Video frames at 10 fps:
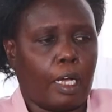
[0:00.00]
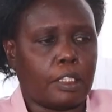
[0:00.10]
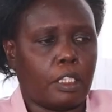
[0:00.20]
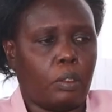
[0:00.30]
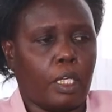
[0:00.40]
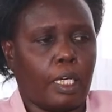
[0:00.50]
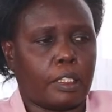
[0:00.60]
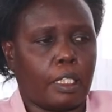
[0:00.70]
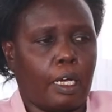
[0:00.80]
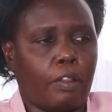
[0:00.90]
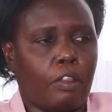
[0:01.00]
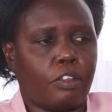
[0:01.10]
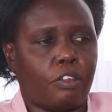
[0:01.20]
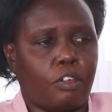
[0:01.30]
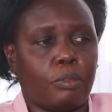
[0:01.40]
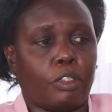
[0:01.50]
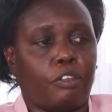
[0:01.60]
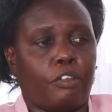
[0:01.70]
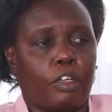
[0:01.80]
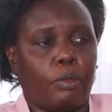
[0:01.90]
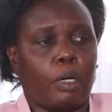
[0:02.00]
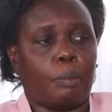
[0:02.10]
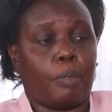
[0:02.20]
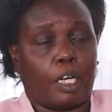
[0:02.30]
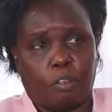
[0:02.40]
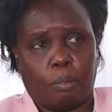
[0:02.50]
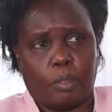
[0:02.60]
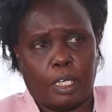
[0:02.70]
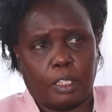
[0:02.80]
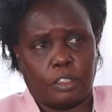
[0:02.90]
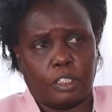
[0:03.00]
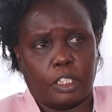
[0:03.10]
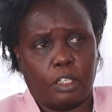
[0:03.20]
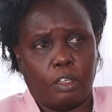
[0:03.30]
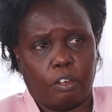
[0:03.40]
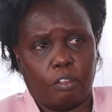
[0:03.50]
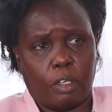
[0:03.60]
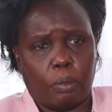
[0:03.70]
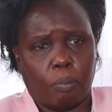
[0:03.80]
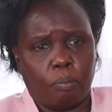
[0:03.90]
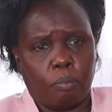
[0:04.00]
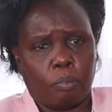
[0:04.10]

us looking at other streams of revenue apart from the electricity revenue.